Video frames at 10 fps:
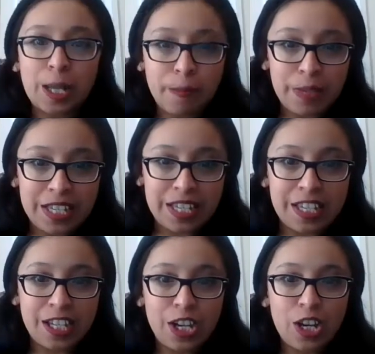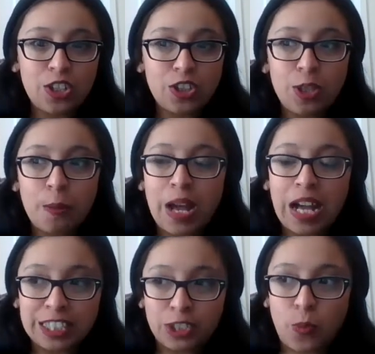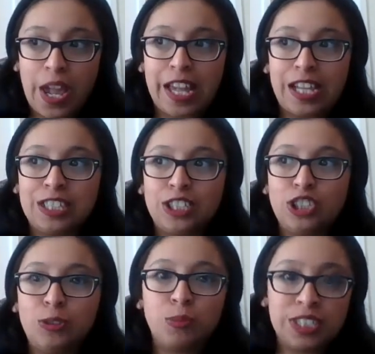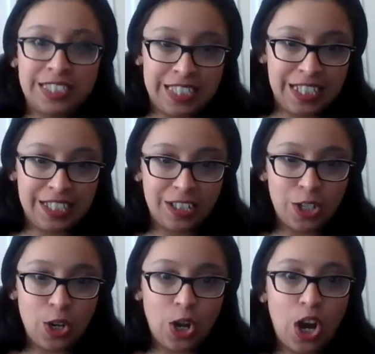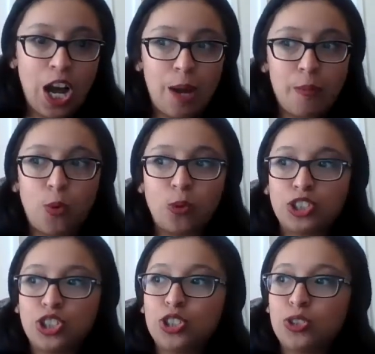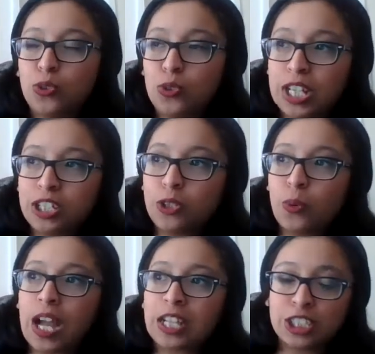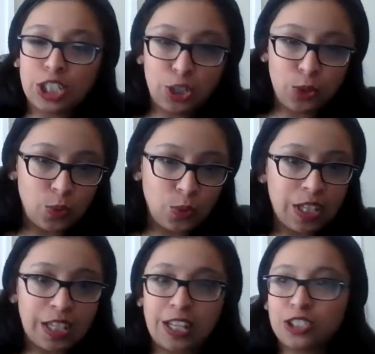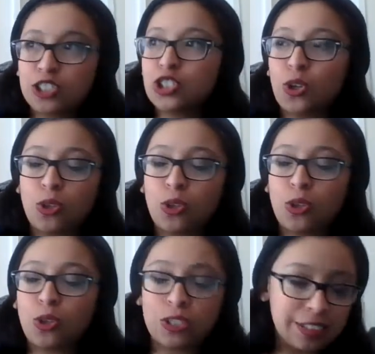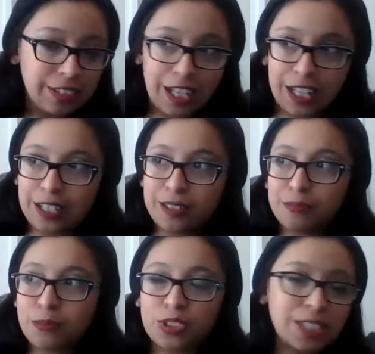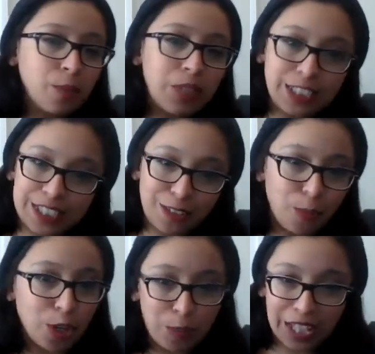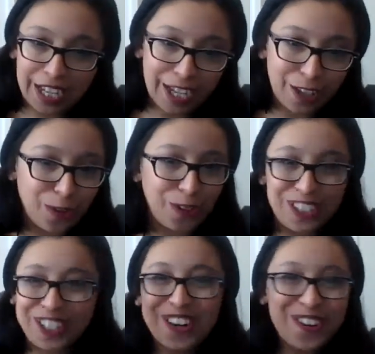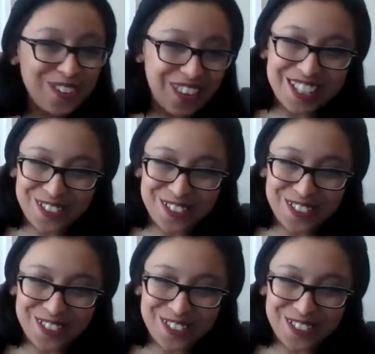to be the best way to proceed, or to execute, so somebody's like work plan or that